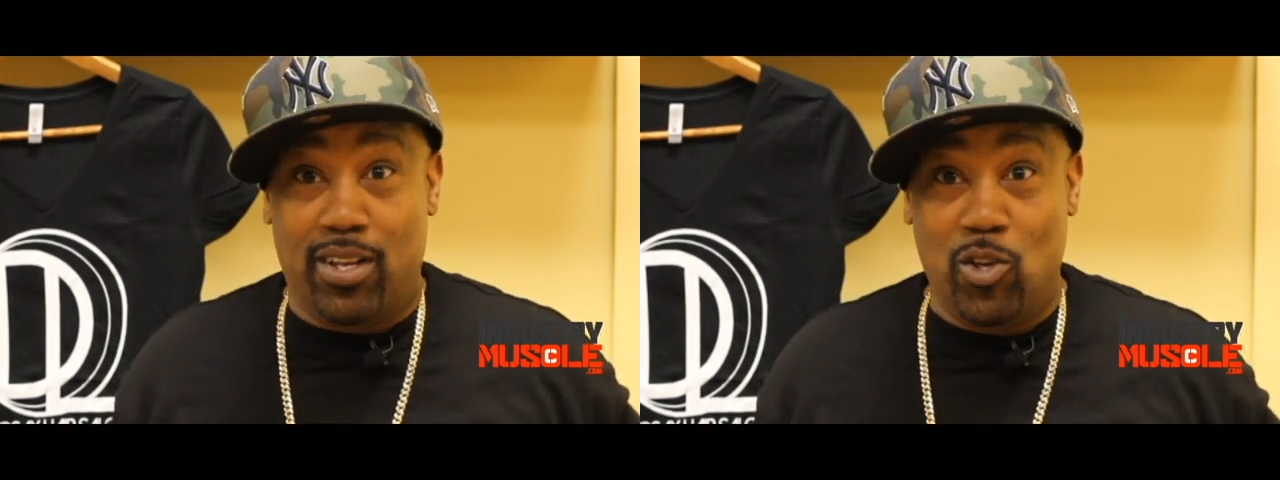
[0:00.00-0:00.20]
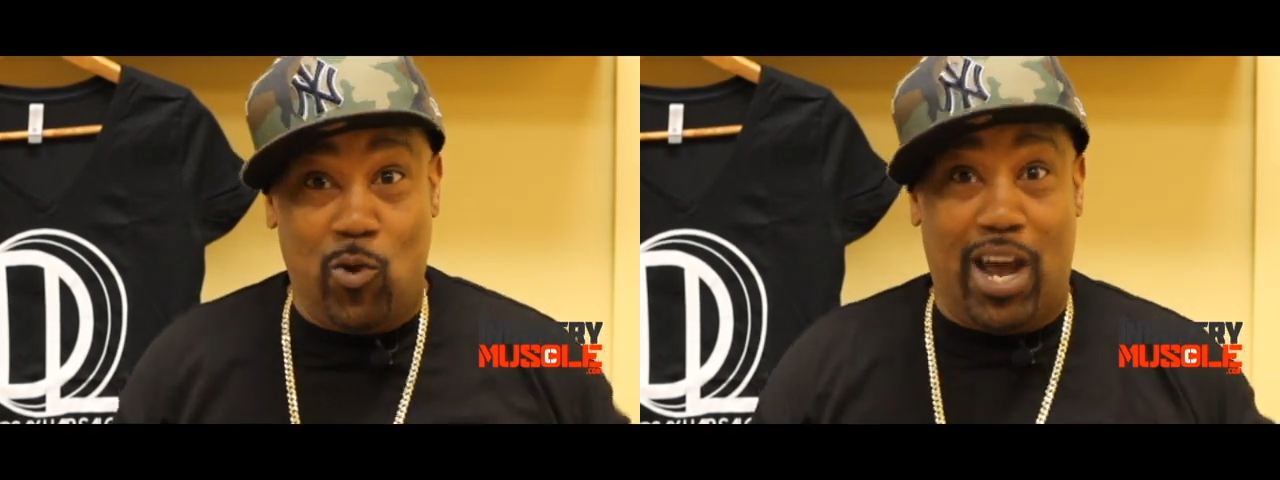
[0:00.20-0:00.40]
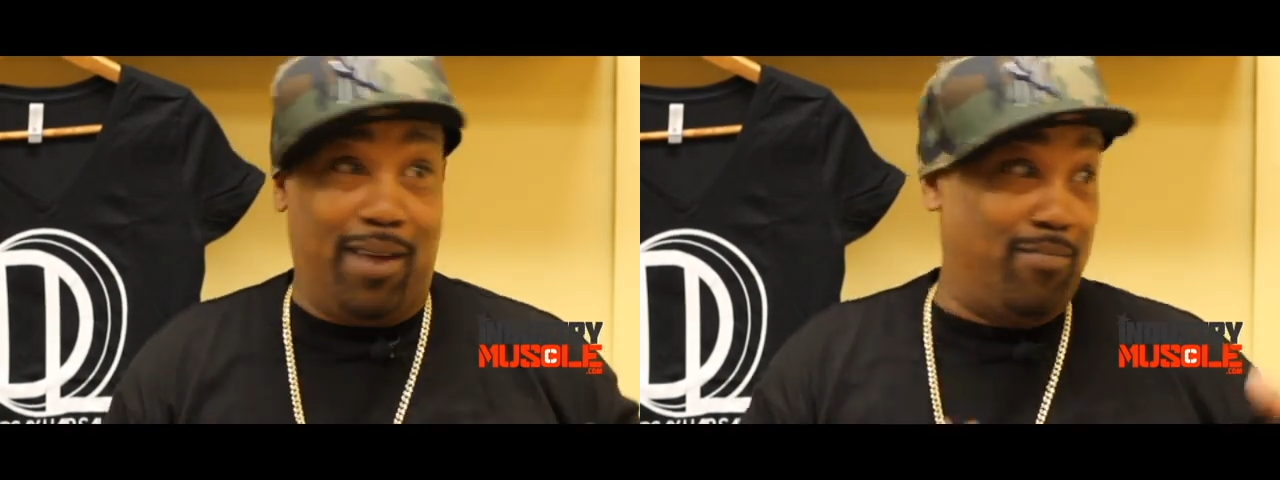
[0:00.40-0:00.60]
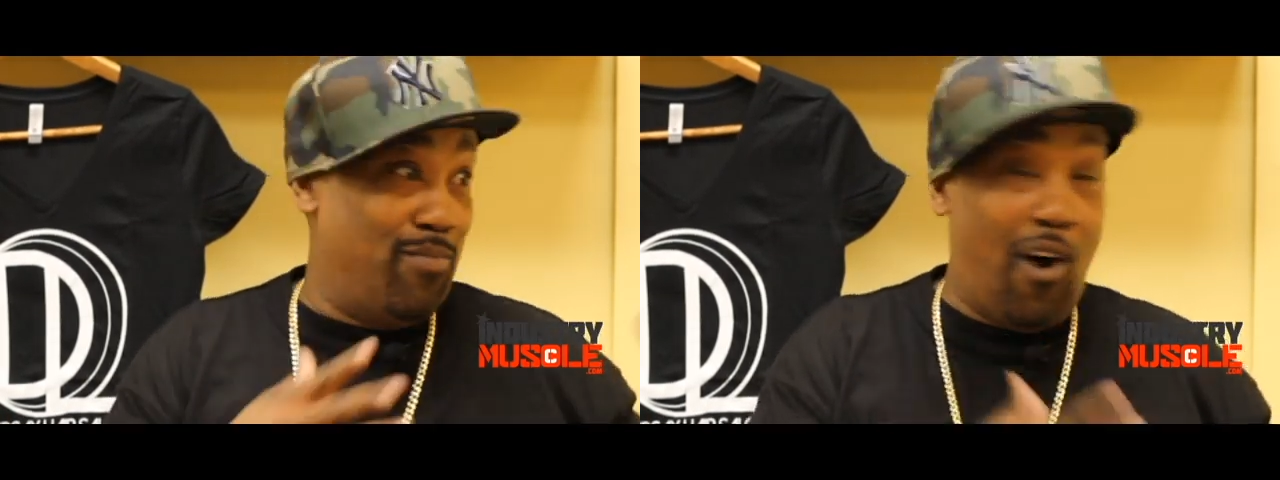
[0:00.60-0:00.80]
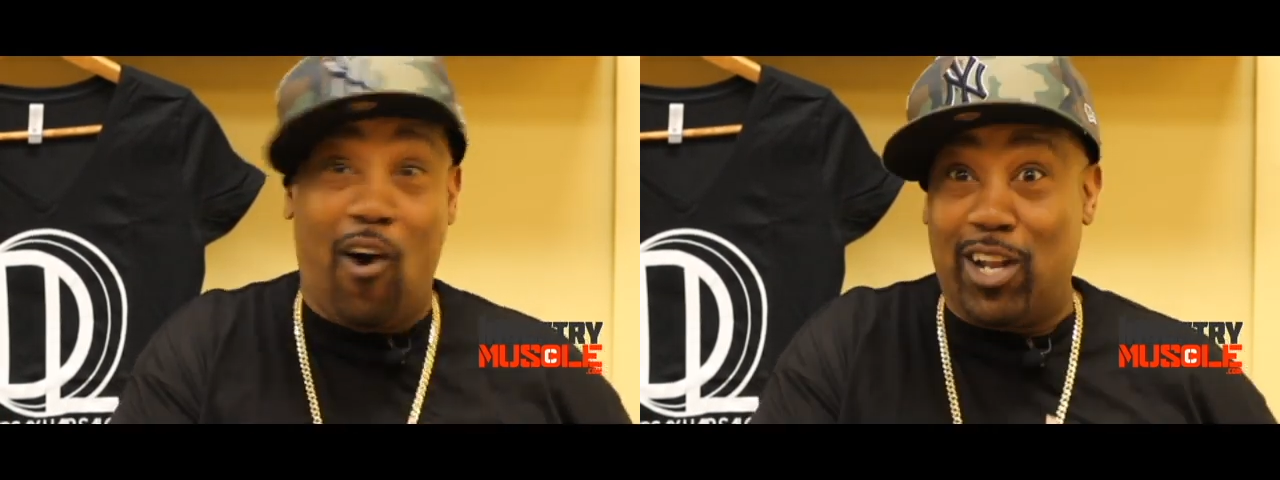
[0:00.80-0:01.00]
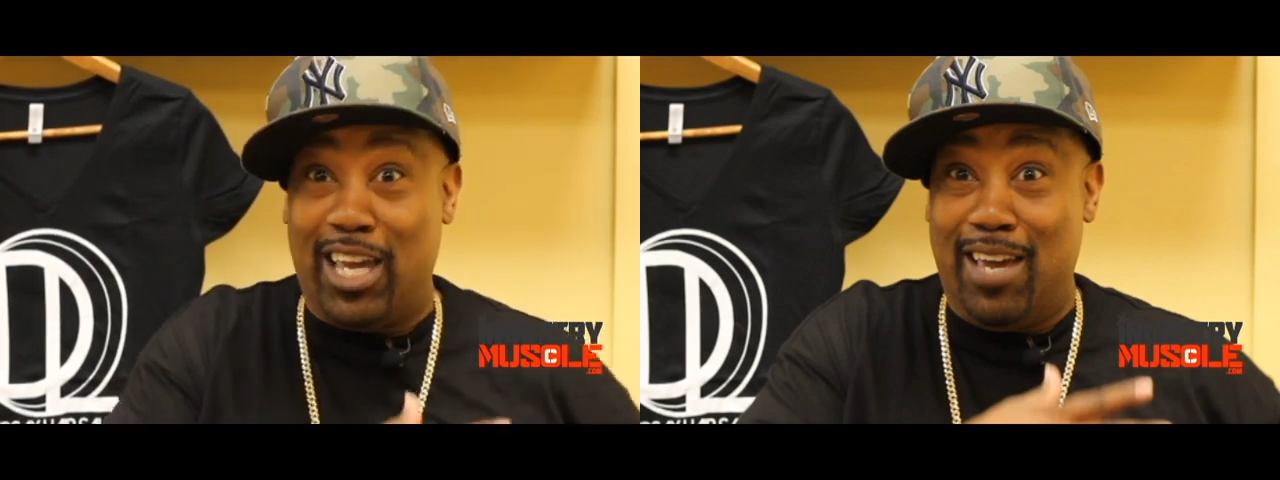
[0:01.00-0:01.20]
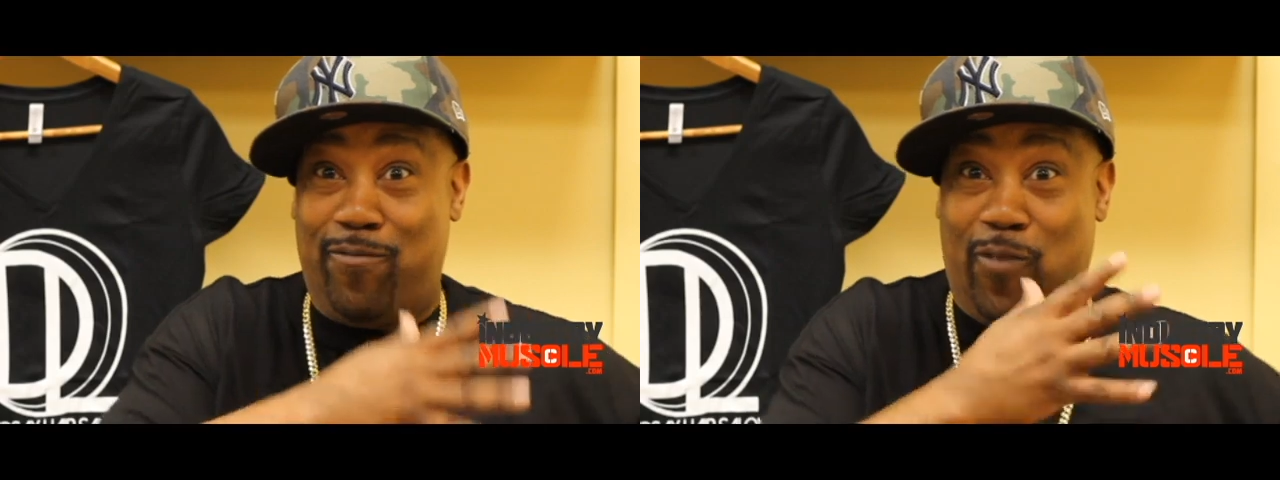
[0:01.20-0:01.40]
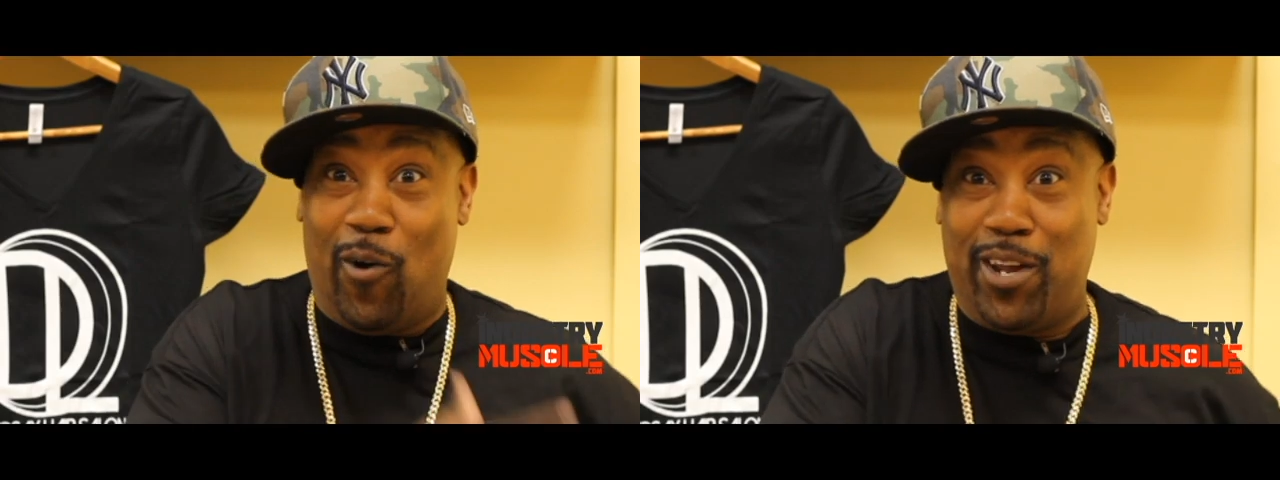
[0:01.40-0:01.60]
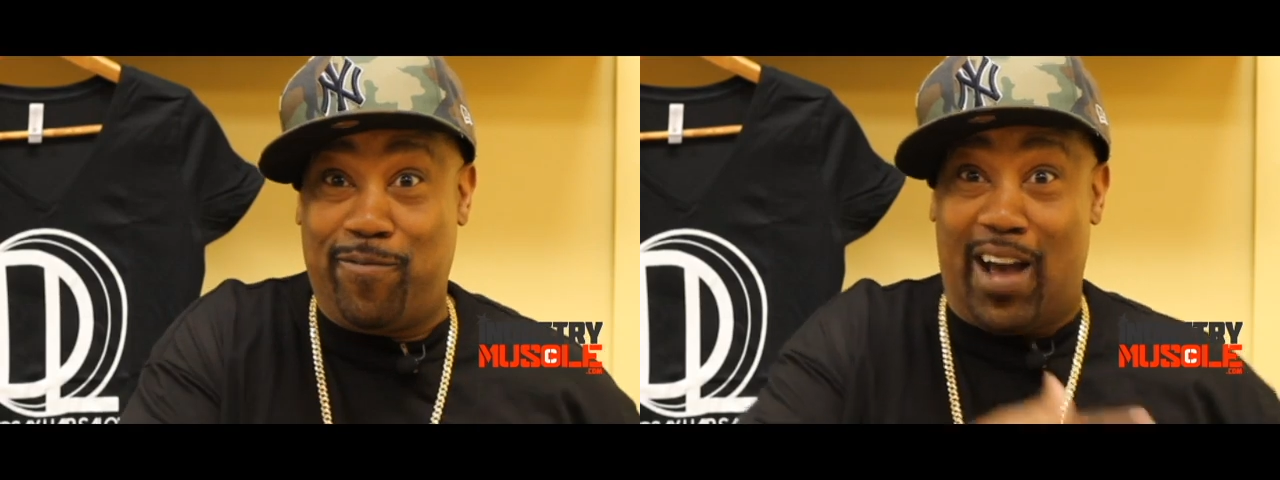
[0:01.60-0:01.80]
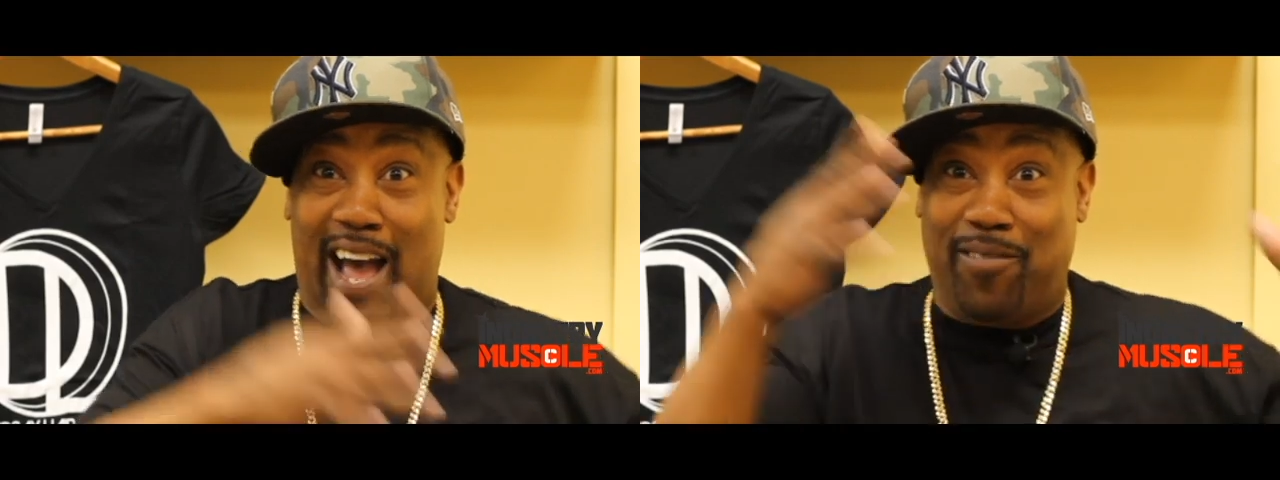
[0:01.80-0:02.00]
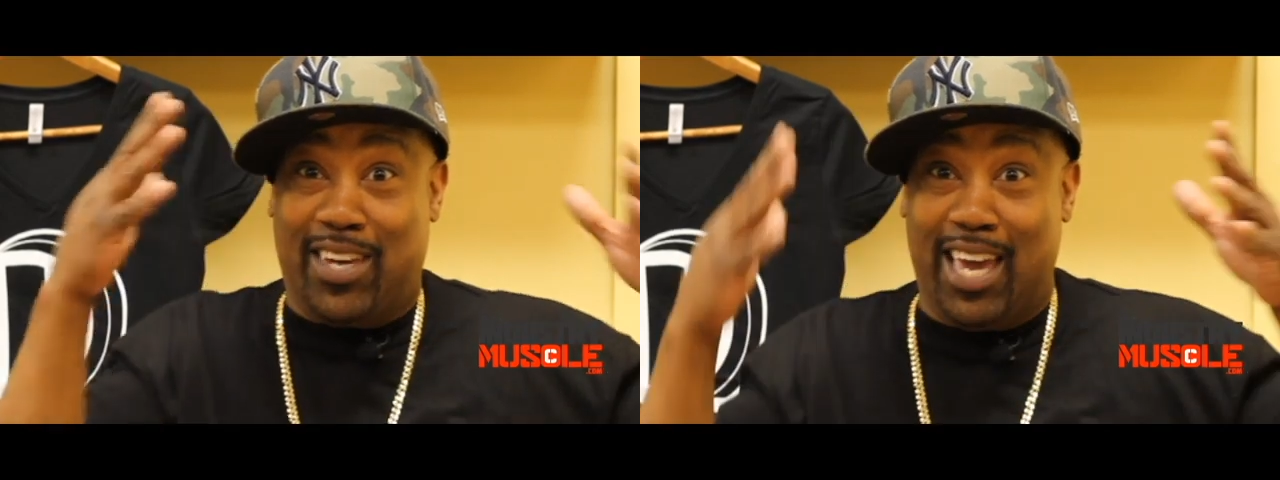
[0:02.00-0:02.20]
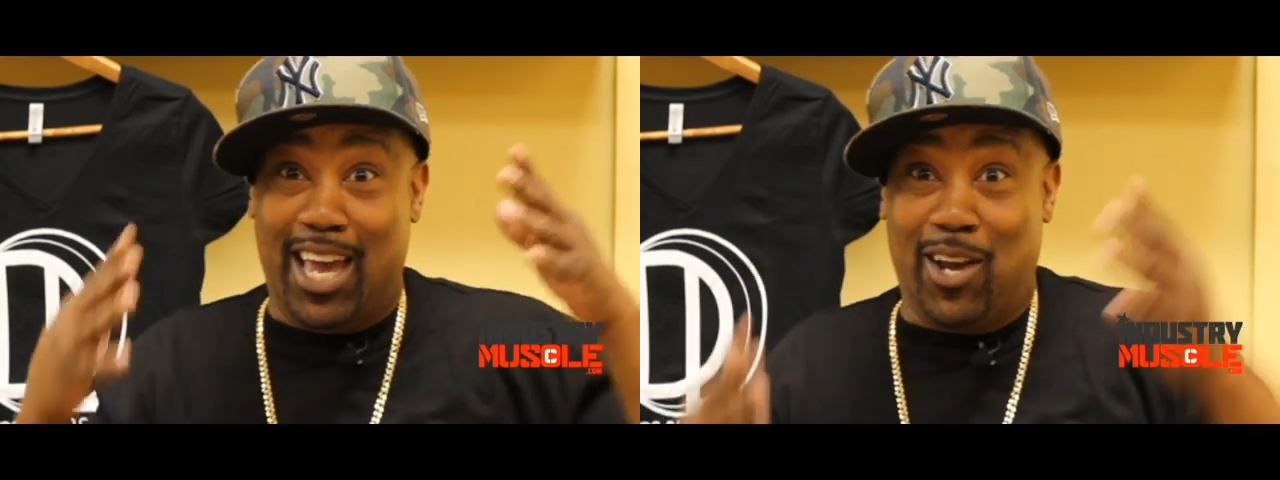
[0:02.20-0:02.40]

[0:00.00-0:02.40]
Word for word: You got Marley, 45 King,